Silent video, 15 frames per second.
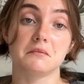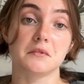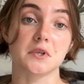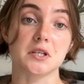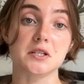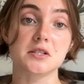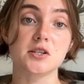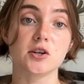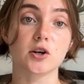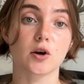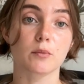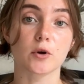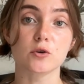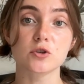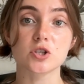easier
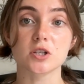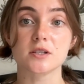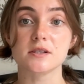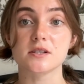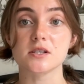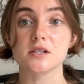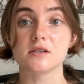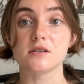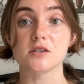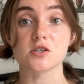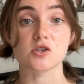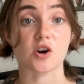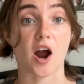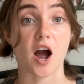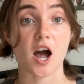emotion to
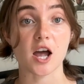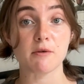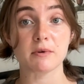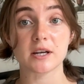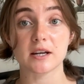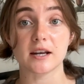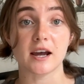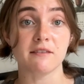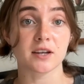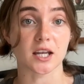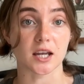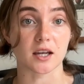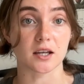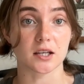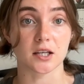describe and to
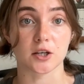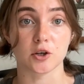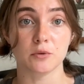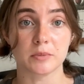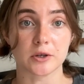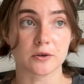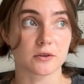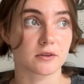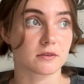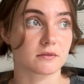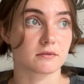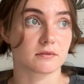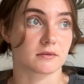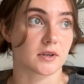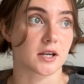navigate, both
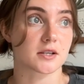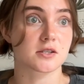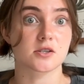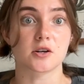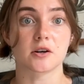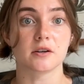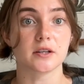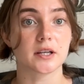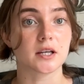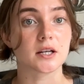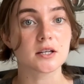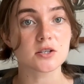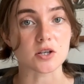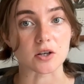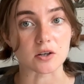externally and
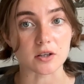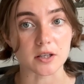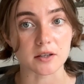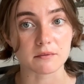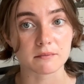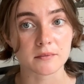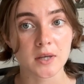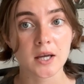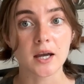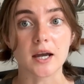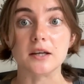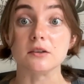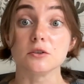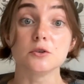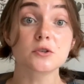internally.
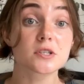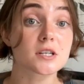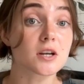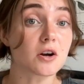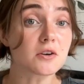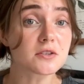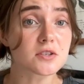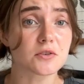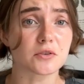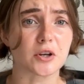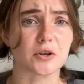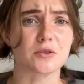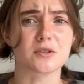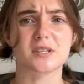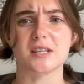And Lucy also
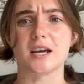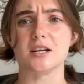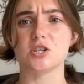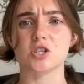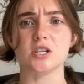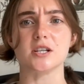knows that she